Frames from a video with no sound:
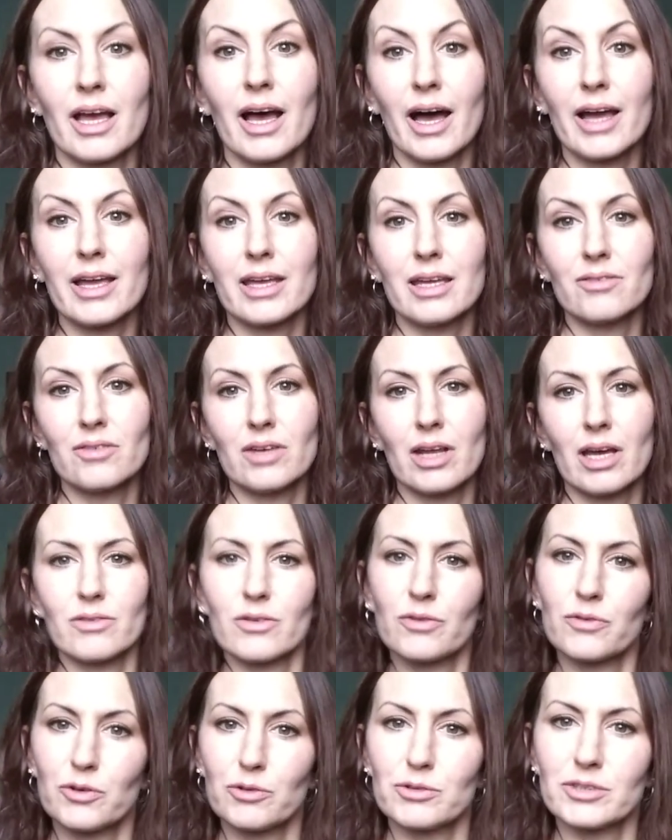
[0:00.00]
even have a
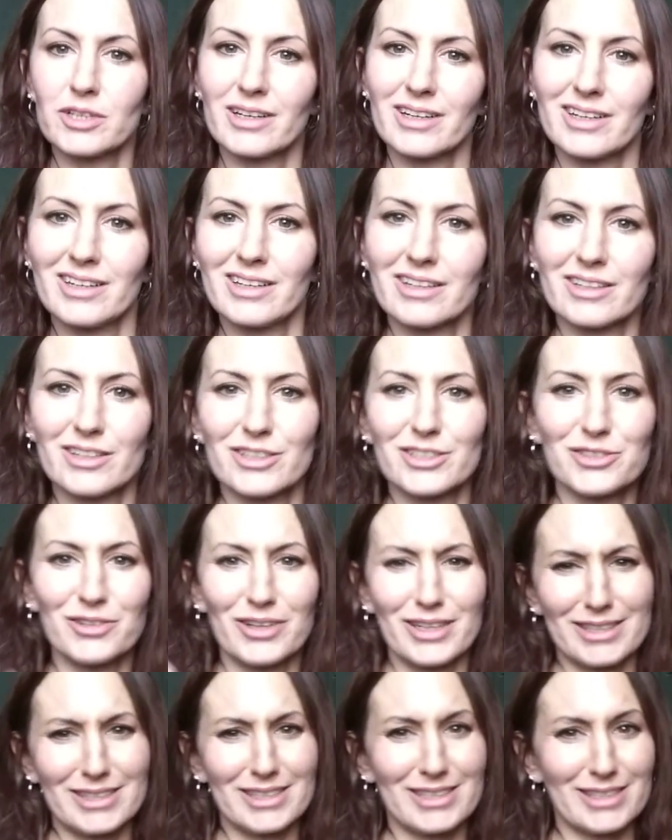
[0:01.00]
futon in here so I
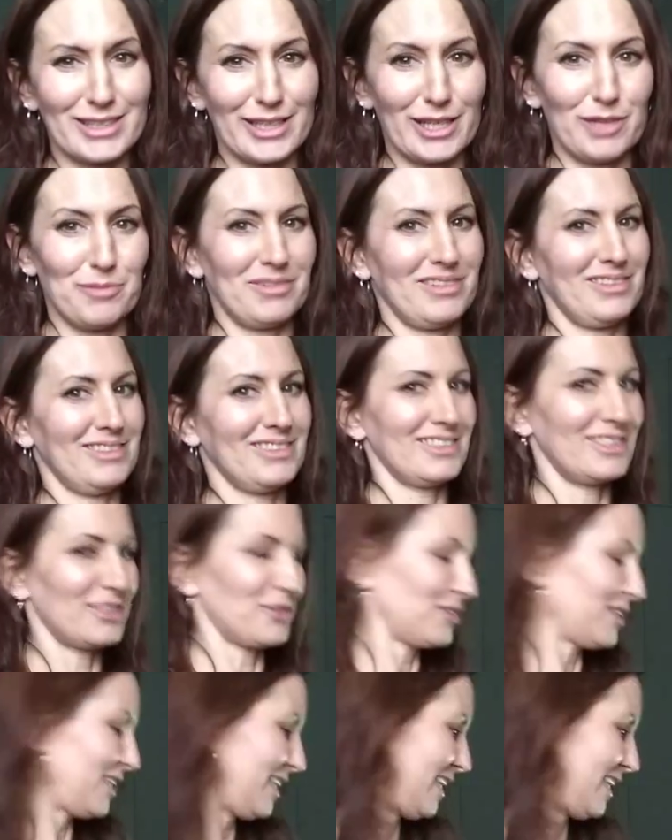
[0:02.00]
could sleep. It's really